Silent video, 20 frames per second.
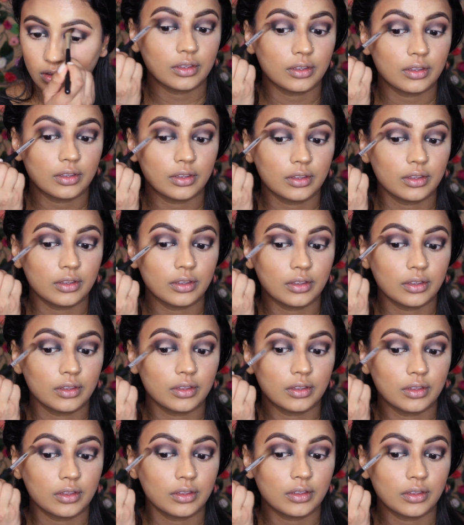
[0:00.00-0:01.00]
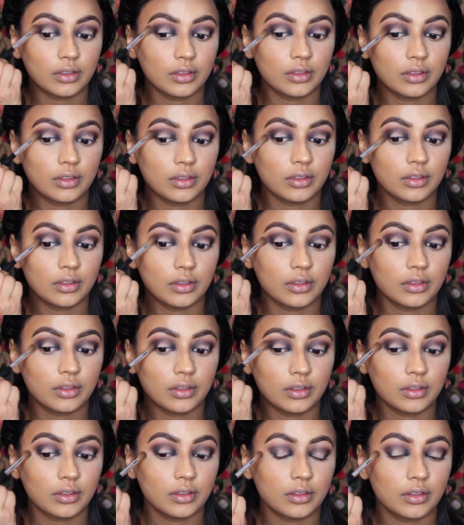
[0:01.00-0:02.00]
Now I'm just going to be taking
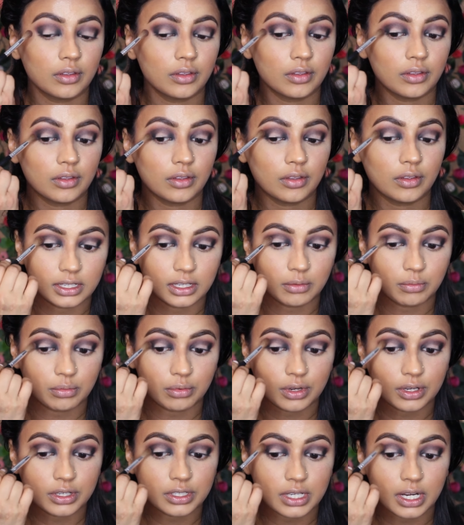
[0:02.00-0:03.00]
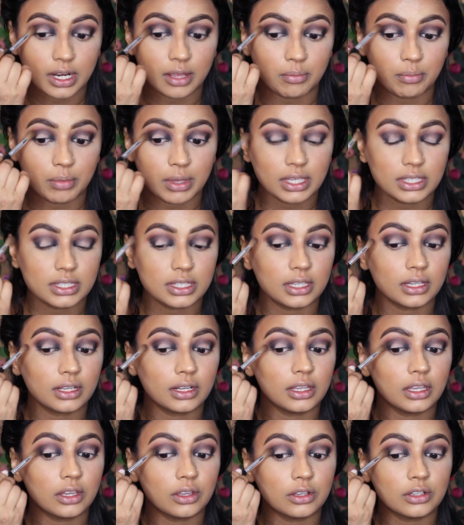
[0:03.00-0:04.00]
my blending brush and I'm
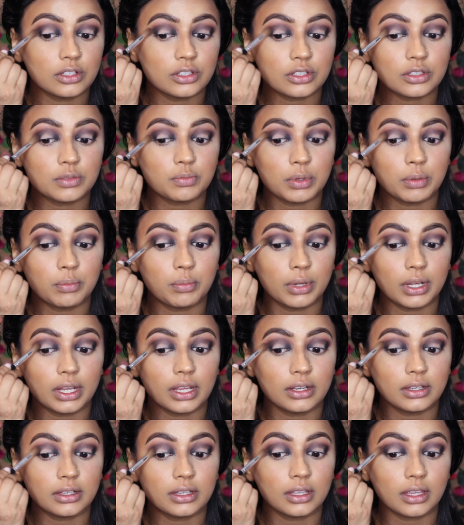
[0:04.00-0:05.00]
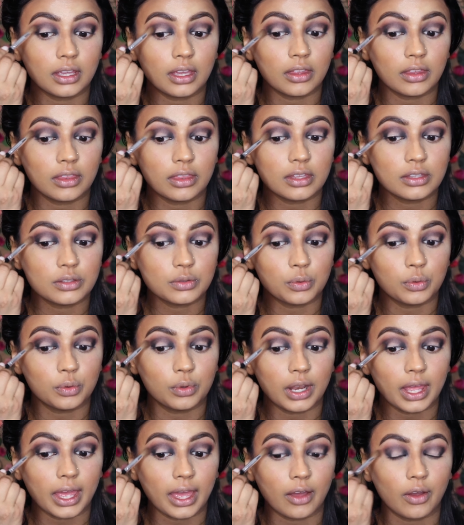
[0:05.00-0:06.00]
basically going to just be blending this
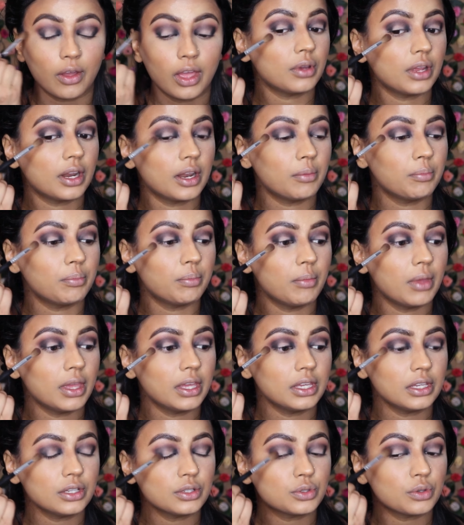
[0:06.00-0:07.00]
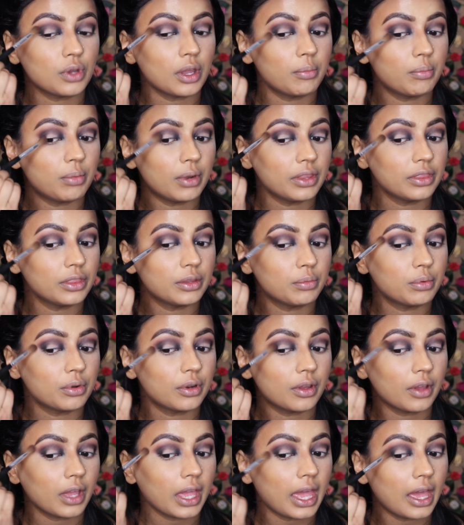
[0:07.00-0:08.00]
all out. And I'm making sure I blend the
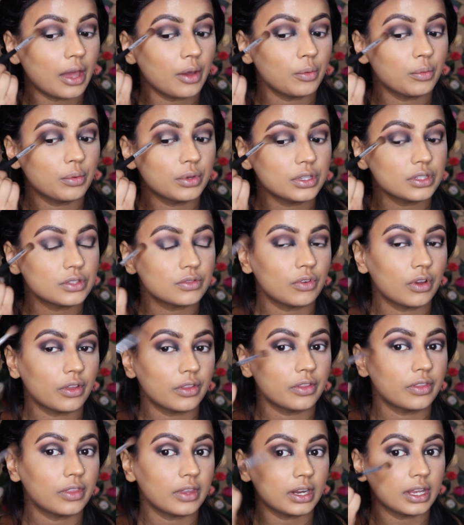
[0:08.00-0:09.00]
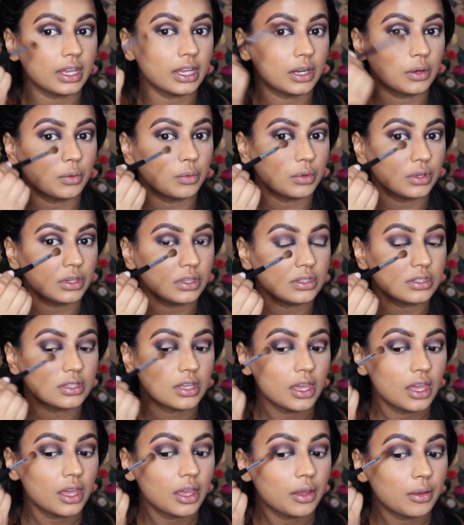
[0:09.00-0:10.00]
product outwards rather than inwards.
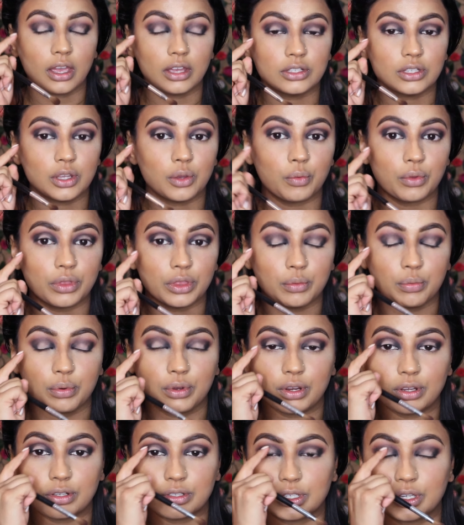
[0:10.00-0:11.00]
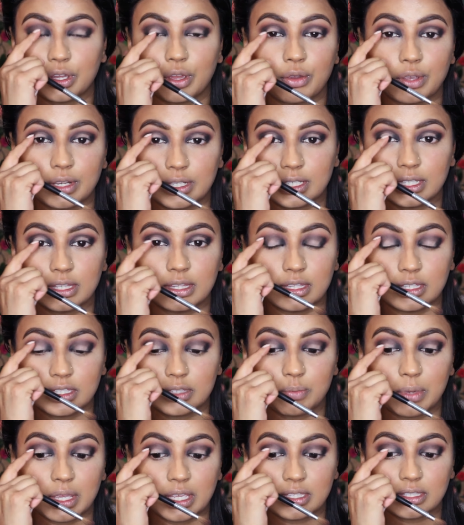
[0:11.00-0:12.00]
I don't want the product to go into the
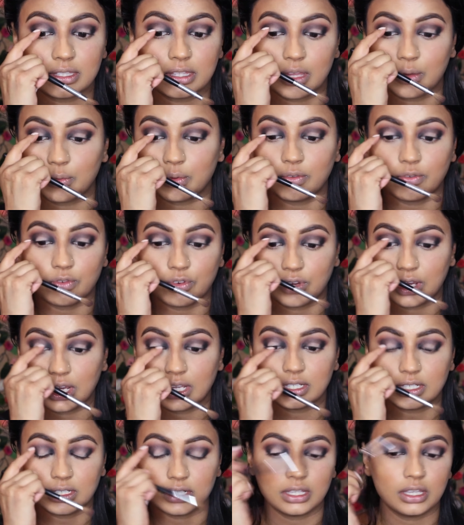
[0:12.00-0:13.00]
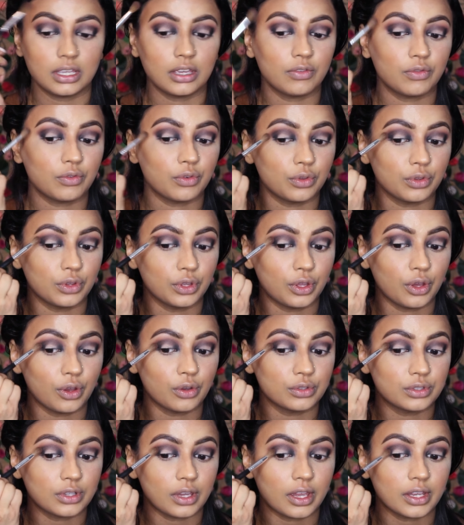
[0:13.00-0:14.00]
space that we've created here for the
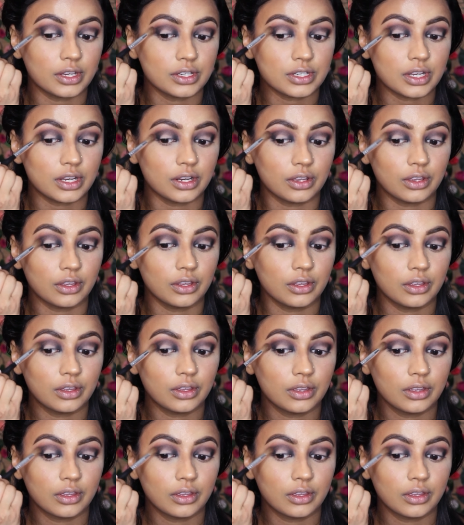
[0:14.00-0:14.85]
gold eyeshadow.